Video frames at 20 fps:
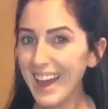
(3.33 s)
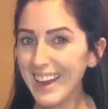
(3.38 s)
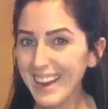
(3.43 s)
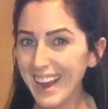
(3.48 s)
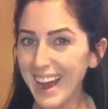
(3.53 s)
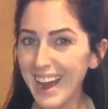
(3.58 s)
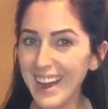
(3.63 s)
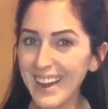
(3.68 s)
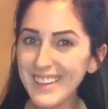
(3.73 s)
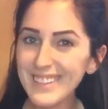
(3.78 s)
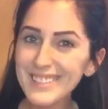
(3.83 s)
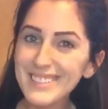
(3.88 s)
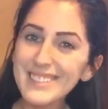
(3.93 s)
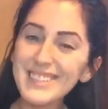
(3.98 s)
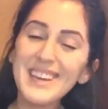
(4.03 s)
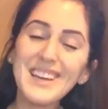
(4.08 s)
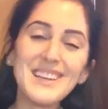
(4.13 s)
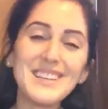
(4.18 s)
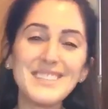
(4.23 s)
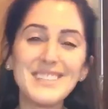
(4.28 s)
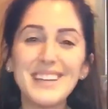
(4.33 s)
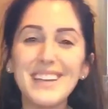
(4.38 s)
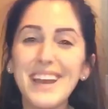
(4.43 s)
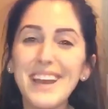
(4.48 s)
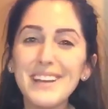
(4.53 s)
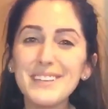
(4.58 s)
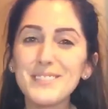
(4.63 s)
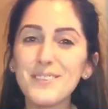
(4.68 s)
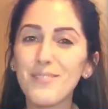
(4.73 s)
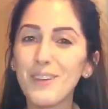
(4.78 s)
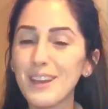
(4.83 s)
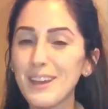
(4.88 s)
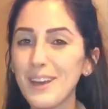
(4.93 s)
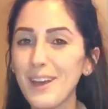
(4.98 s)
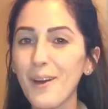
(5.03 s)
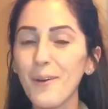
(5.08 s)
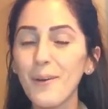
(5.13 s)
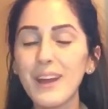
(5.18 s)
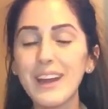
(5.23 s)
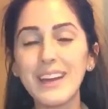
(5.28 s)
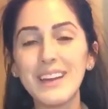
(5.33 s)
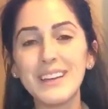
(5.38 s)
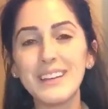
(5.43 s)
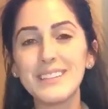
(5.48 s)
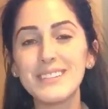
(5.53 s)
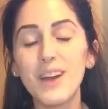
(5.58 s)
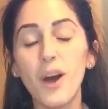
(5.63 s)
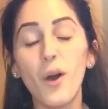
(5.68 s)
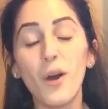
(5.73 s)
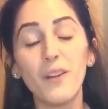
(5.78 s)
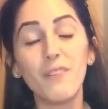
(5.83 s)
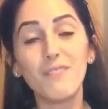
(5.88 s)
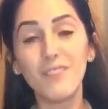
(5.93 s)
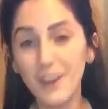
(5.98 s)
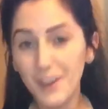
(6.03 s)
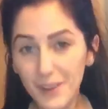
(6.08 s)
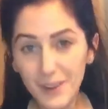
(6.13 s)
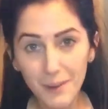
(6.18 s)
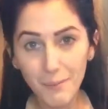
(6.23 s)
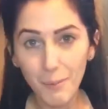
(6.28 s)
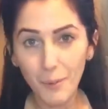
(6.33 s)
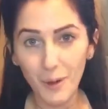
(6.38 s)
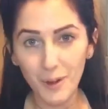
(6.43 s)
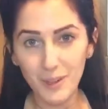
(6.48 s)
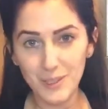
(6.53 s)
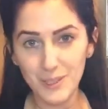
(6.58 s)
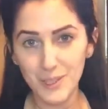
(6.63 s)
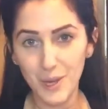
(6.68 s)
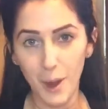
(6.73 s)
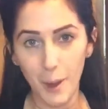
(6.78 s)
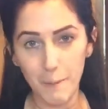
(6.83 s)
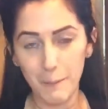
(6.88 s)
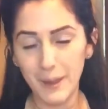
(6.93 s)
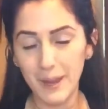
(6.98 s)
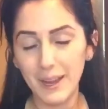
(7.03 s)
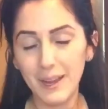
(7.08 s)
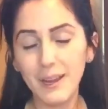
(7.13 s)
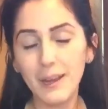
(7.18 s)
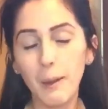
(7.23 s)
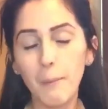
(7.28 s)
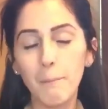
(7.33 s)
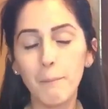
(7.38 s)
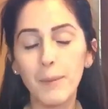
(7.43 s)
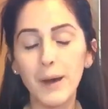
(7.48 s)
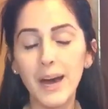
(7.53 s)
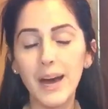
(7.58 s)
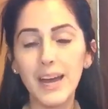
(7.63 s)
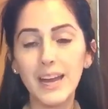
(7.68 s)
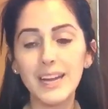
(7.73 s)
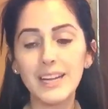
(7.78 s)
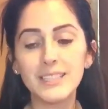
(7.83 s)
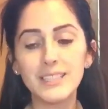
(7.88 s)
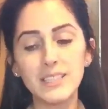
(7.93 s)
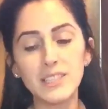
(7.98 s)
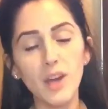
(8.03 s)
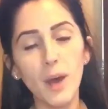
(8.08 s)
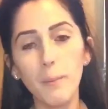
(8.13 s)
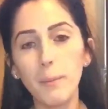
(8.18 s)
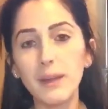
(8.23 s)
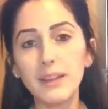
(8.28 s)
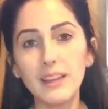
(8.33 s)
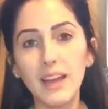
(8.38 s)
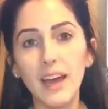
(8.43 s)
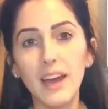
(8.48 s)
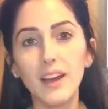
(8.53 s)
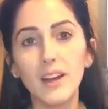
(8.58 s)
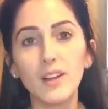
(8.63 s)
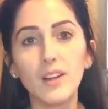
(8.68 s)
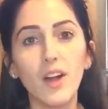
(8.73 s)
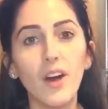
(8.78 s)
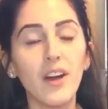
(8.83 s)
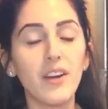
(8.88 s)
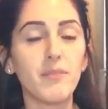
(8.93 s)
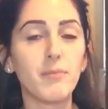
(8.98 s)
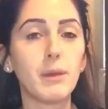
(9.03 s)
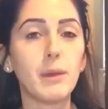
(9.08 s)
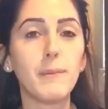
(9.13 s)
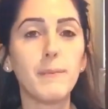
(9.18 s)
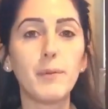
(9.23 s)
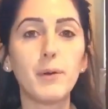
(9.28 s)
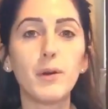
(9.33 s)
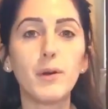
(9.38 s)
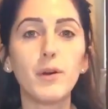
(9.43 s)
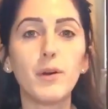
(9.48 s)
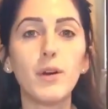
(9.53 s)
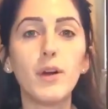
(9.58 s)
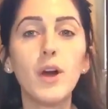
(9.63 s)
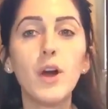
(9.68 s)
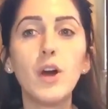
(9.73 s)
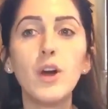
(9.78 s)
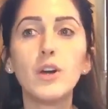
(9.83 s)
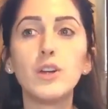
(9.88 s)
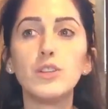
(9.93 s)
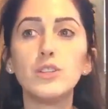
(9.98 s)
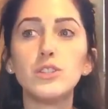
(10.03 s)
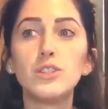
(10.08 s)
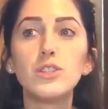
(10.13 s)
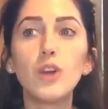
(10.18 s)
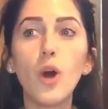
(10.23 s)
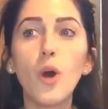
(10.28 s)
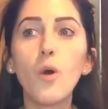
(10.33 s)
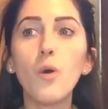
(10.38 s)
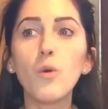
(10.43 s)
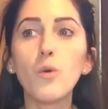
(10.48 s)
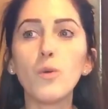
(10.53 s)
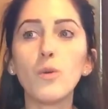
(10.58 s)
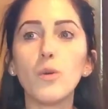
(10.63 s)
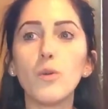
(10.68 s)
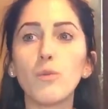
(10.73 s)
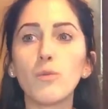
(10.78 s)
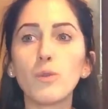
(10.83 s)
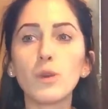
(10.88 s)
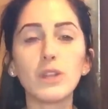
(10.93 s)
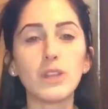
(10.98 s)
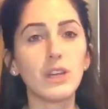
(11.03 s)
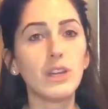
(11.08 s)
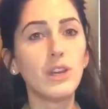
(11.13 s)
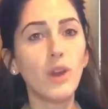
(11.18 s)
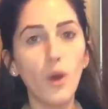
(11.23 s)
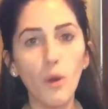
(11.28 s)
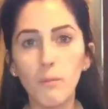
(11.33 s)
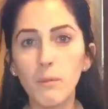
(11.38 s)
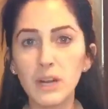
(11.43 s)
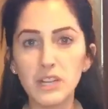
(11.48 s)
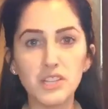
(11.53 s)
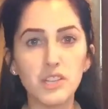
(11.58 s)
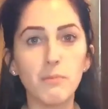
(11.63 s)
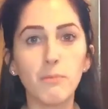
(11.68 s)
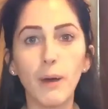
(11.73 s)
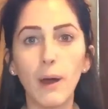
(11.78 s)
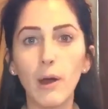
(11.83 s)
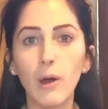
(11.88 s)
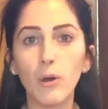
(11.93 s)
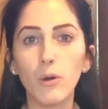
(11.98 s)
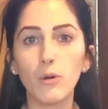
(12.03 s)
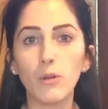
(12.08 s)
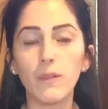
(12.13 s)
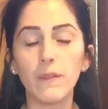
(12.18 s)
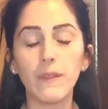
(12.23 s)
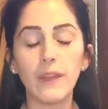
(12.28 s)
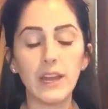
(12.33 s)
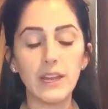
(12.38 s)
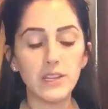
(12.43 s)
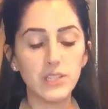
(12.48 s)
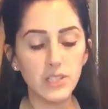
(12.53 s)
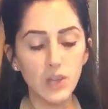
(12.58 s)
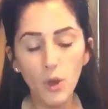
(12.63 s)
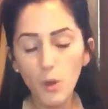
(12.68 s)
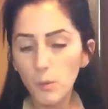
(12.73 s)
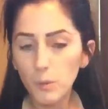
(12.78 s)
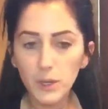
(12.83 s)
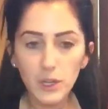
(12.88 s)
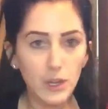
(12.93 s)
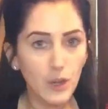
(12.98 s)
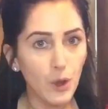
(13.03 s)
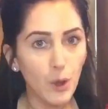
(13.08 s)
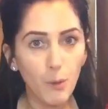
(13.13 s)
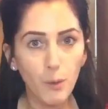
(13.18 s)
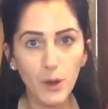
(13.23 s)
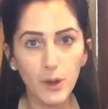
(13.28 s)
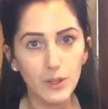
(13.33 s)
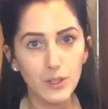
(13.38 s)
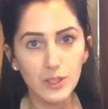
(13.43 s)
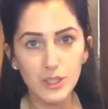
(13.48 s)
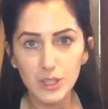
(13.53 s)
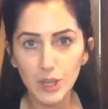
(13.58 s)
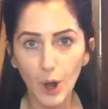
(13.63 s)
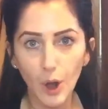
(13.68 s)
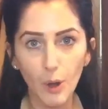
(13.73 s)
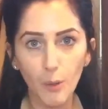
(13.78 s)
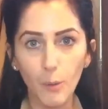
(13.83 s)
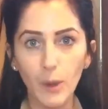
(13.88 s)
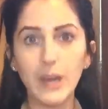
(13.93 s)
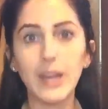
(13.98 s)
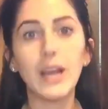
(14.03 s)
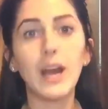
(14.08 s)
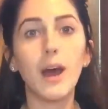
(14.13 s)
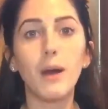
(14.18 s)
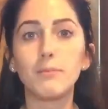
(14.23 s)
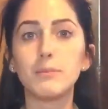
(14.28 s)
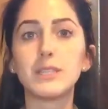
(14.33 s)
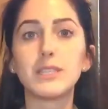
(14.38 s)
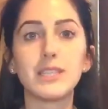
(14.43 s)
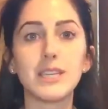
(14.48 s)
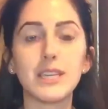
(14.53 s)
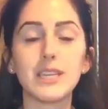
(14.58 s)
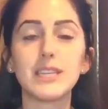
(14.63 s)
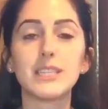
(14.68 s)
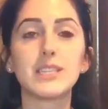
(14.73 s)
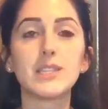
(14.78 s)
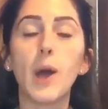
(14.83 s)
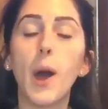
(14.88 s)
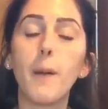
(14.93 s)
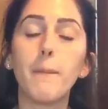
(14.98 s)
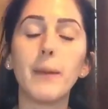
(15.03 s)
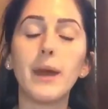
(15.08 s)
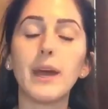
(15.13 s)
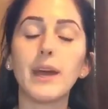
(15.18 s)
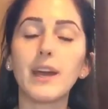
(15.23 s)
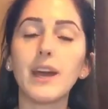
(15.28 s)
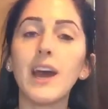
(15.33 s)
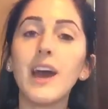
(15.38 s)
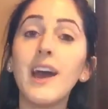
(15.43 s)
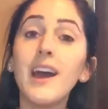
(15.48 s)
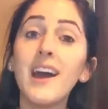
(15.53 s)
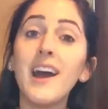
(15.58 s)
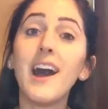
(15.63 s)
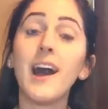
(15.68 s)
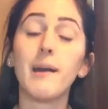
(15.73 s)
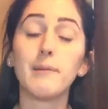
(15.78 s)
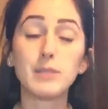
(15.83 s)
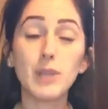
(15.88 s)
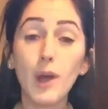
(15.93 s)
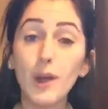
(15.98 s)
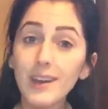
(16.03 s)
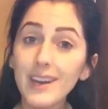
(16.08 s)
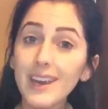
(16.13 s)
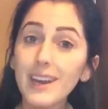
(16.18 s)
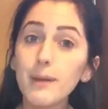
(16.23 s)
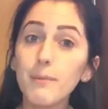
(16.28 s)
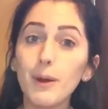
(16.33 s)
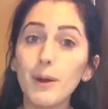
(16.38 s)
guys. Today's video is on a very important topic, but it's a topic that a lot of people don't really know much about. They don't really know where to start when it comes to this topic. I'm talking